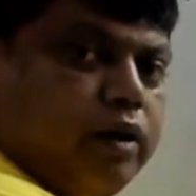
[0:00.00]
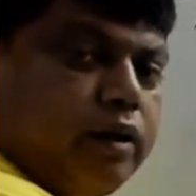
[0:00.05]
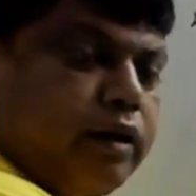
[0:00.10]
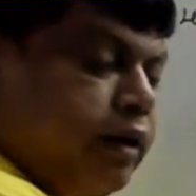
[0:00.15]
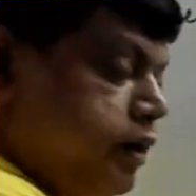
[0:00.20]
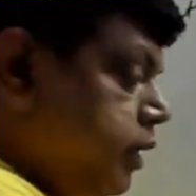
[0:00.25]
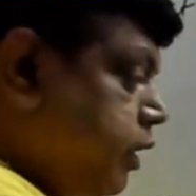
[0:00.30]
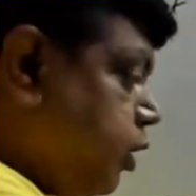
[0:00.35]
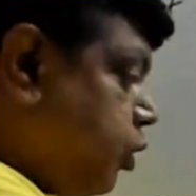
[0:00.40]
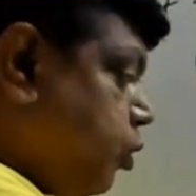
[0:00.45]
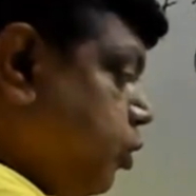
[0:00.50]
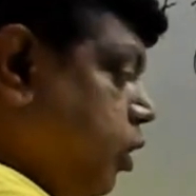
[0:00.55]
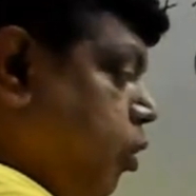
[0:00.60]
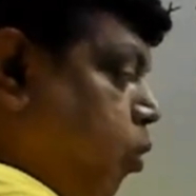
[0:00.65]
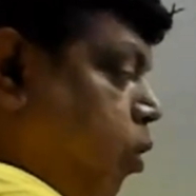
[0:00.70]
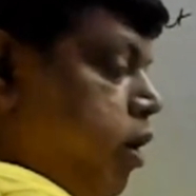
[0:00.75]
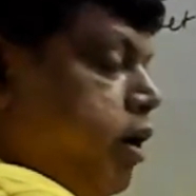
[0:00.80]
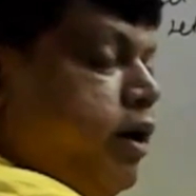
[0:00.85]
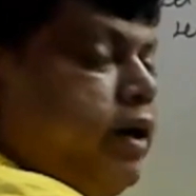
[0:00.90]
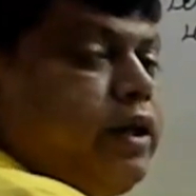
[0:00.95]
getting into
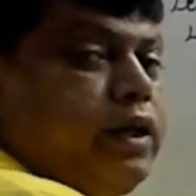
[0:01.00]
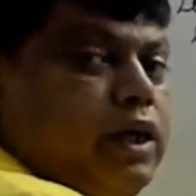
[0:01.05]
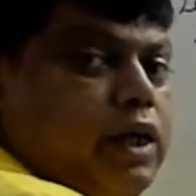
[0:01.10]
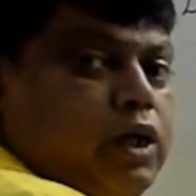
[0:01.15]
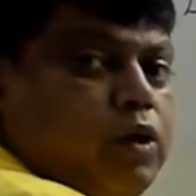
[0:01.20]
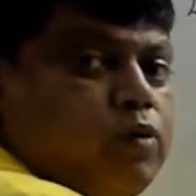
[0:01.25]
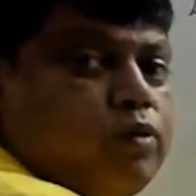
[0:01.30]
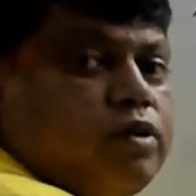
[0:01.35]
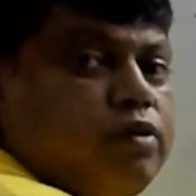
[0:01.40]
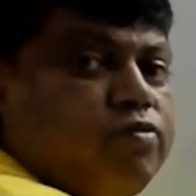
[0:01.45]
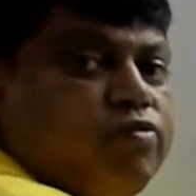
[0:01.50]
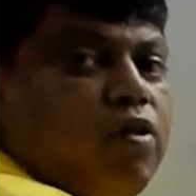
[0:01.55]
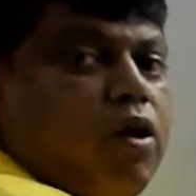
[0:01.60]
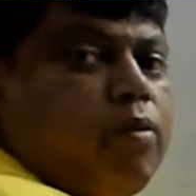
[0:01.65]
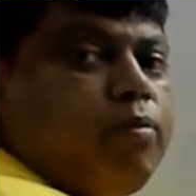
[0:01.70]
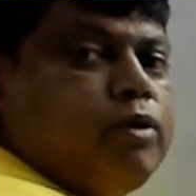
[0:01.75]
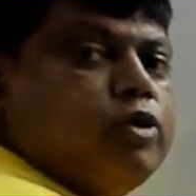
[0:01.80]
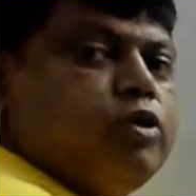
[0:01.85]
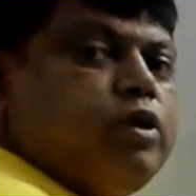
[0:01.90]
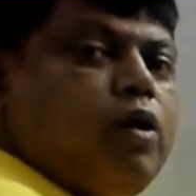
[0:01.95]
quadratic equation form,
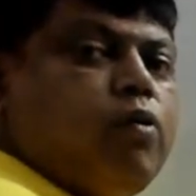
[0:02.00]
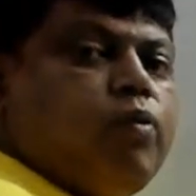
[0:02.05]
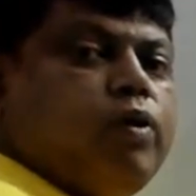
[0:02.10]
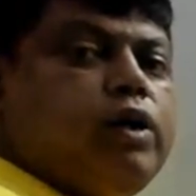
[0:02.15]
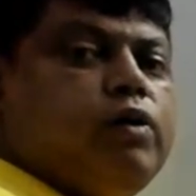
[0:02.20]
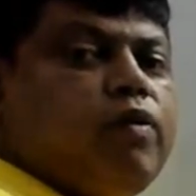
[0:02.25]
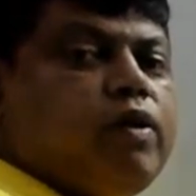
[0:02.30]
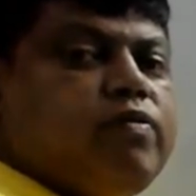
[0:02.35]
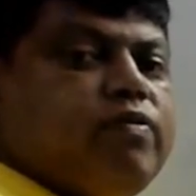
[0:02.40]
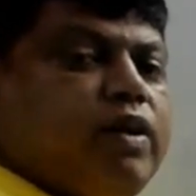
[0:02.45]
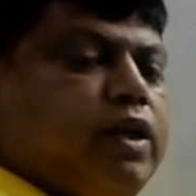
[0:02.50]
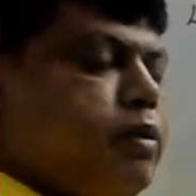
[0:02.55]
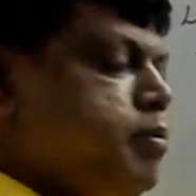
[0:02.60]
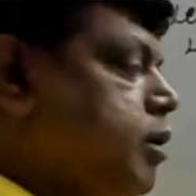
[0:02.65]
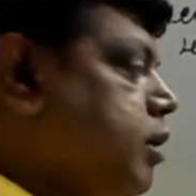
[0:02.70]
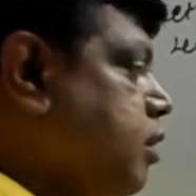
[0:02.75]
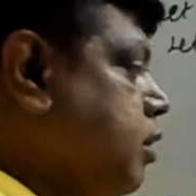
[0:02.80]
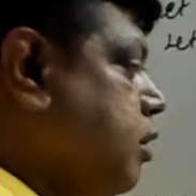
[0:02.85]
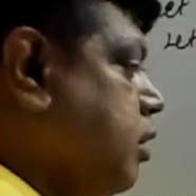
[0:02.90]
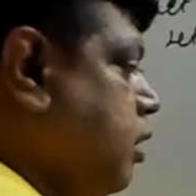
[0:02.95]
it should have only one variable.
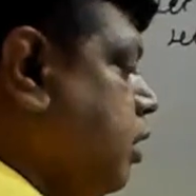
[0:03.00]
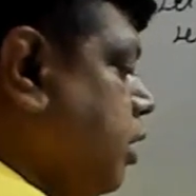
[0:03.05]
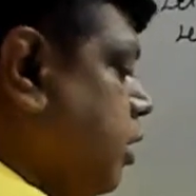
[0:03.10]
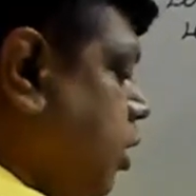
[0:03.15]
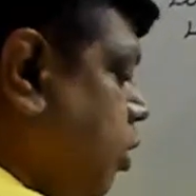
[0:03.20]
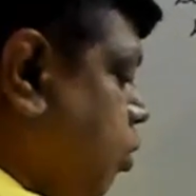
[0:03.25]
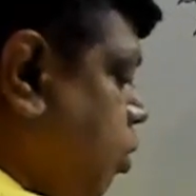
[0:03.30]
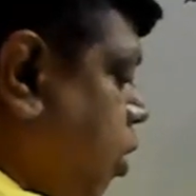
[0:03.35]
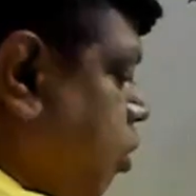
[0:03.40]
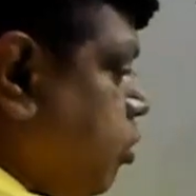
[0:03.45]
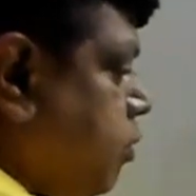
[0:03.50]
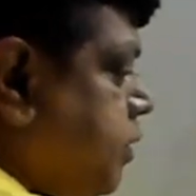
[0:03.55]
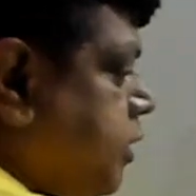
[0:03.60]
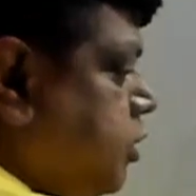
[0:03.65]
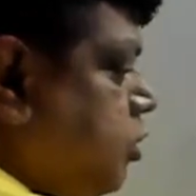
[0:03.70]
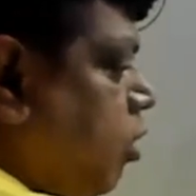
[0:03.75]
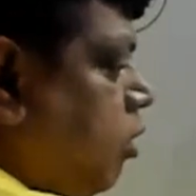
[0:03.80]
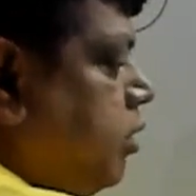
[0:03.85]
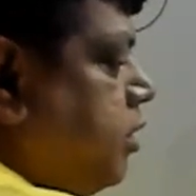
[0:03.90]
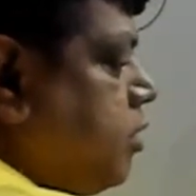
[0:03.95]
Now how do we
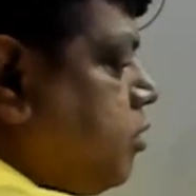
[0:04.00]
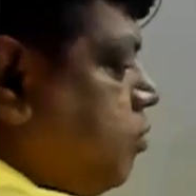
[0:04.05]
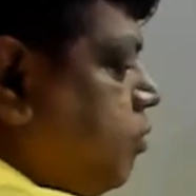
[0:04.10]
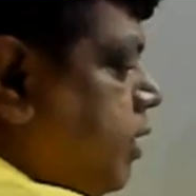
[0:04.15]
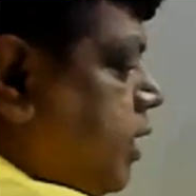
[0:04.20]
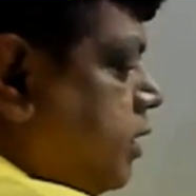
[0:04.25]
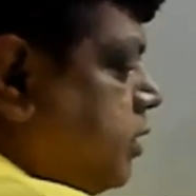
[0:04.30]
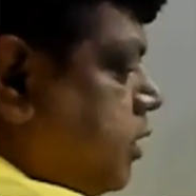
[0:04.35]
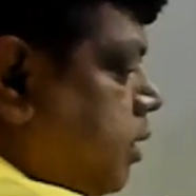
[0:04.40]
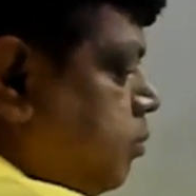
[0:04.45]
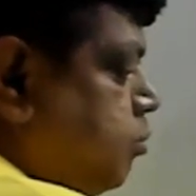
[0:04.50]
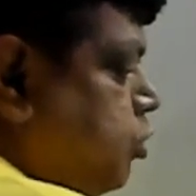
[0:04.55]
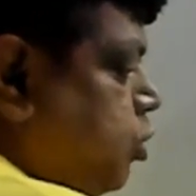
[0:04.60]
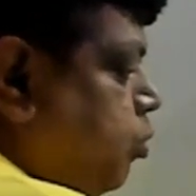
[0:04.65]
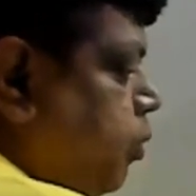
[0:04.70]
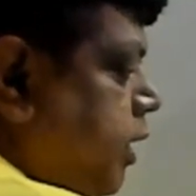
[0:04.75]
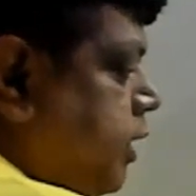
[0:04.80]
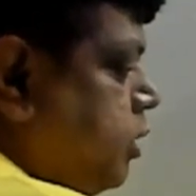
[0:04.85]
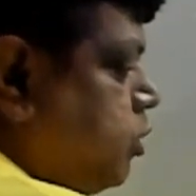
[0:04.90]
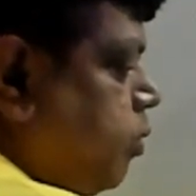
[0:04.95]
solve this? We can substitute
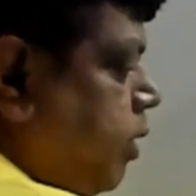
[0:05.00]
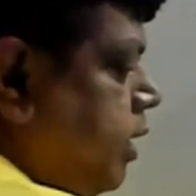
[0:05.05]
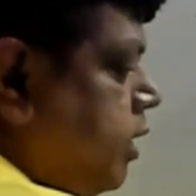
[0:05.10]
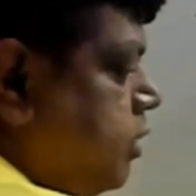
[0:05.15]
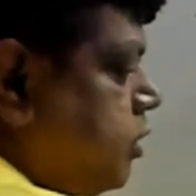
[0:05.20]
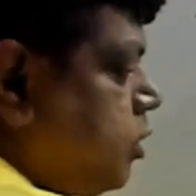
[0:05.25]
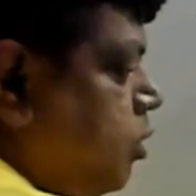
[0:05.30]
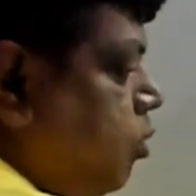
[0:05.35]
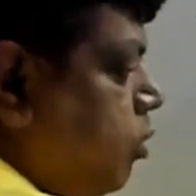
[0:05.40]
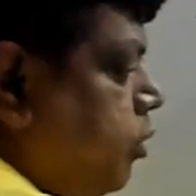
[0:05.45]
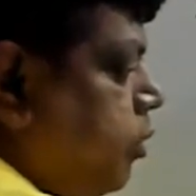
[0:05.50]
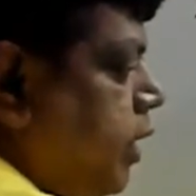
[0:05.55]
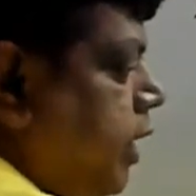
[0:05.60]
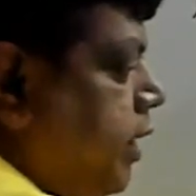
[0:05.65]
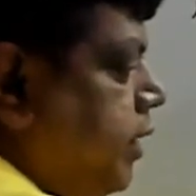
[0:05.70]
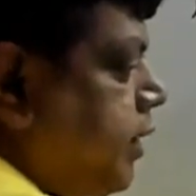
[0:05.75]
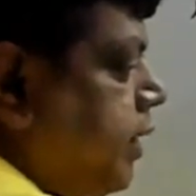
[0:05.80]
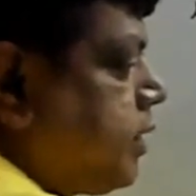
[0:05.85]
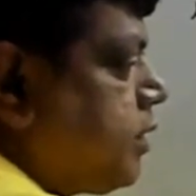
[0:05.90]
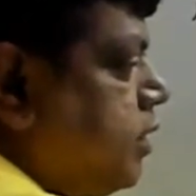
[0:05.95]
y square is equal to
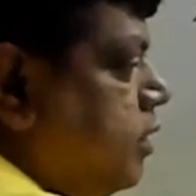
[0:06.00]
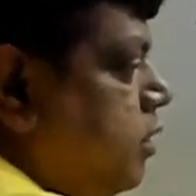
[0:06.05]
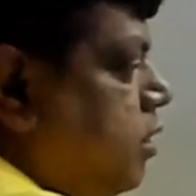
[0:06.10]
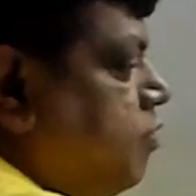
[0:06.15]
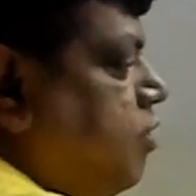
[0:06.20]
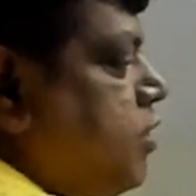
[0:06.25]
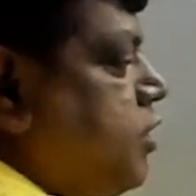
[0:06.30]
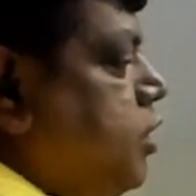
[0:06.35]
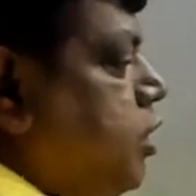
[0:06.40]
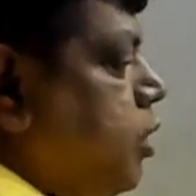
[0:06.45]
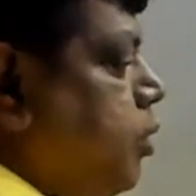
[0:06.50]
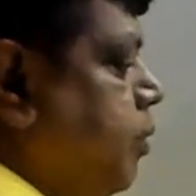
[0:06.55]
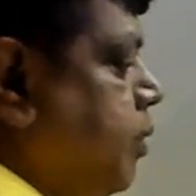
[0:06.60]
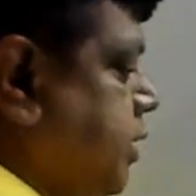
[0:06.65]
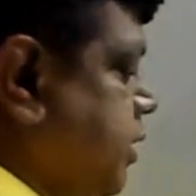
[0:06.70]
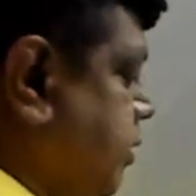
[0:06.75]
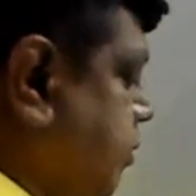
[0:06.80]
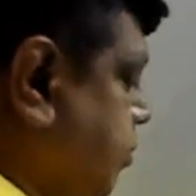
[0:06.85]
8x in the first equation.